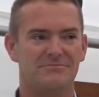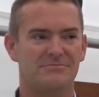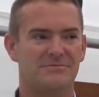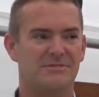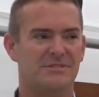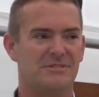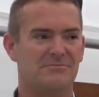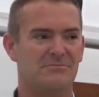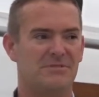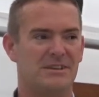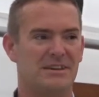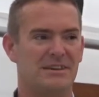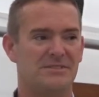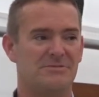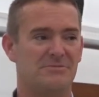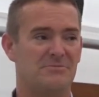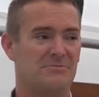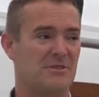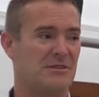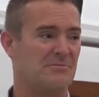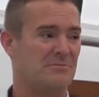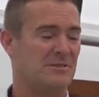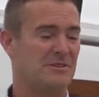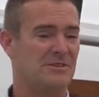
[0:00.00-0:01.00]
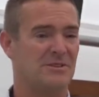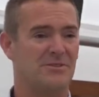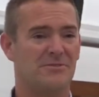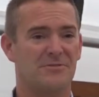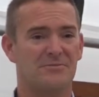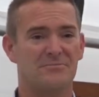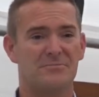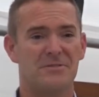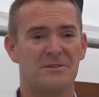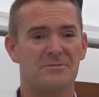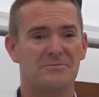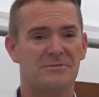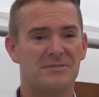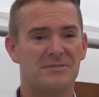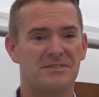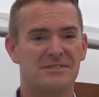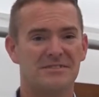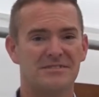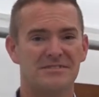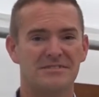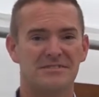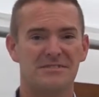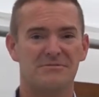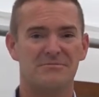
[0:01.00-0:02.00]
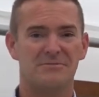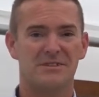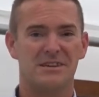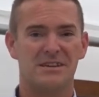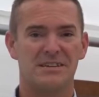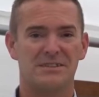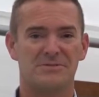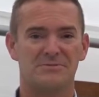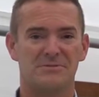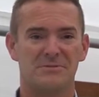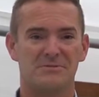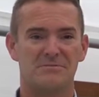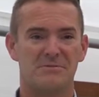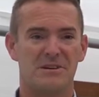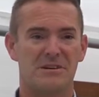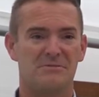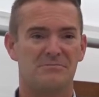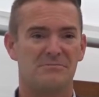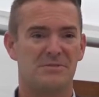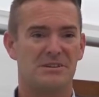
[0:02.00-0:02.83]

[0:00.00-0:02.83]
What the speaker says: Some days we might be carving pumpkins, some days we might